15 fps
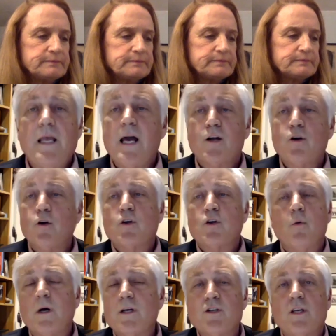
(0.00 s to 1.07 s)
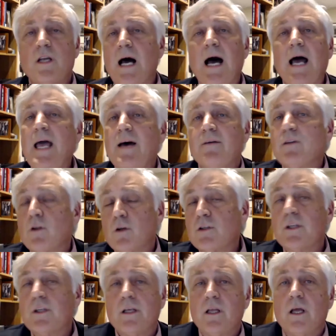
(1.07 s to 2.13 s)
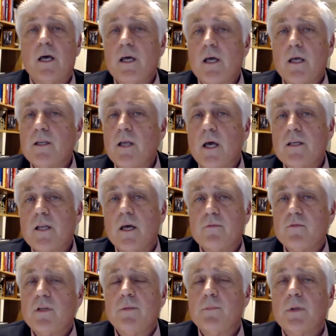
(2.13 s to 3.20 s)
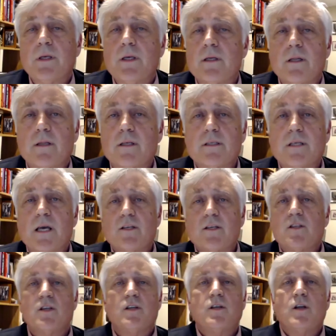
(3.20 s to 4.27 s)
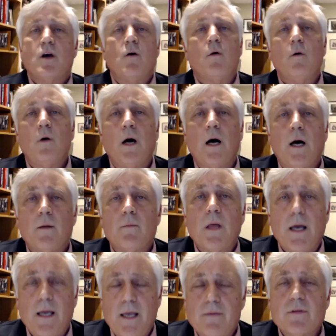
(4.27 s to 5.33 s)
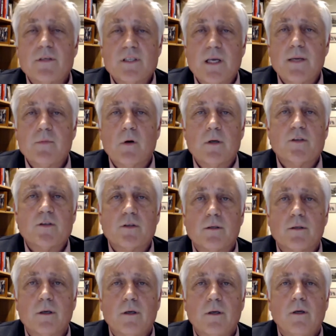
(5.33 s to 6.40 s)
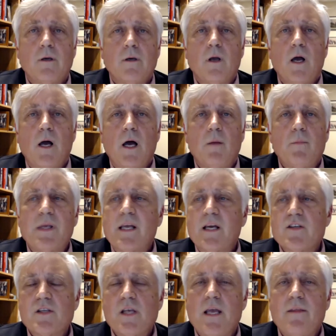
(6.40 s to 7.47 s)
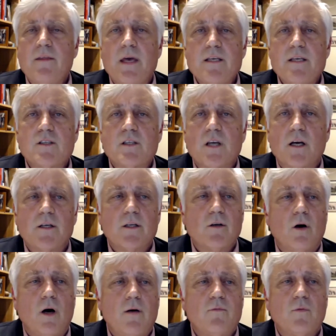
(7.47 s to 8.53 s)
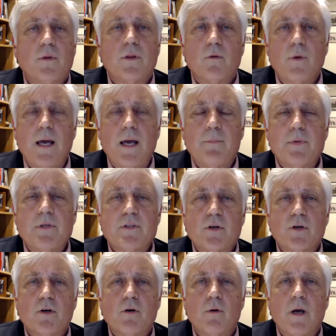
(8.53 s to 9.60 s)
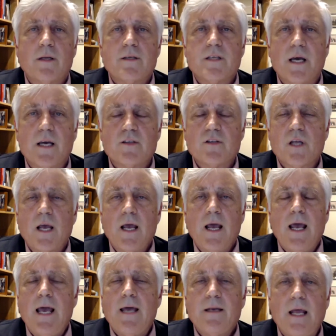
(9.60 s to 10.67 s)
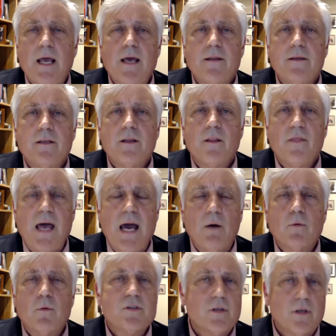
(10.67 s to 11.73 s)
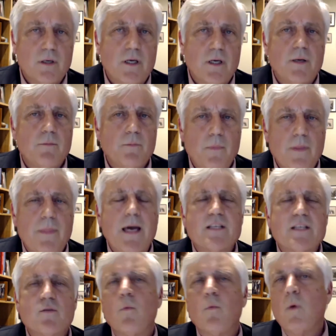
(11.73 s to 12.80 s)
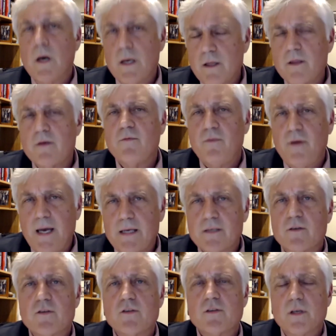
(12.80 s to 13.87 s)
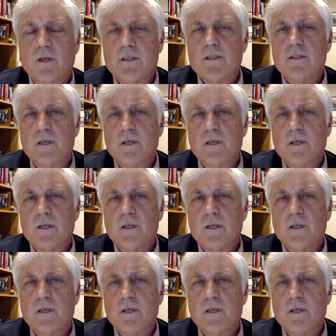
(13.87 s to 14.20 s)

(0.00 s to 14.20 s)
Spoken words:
Yeah, good question. I haven't looked enough deeply into the test to know. I have the same question. Because they started off with a rapid turnaround test, and that was that's one of the factors that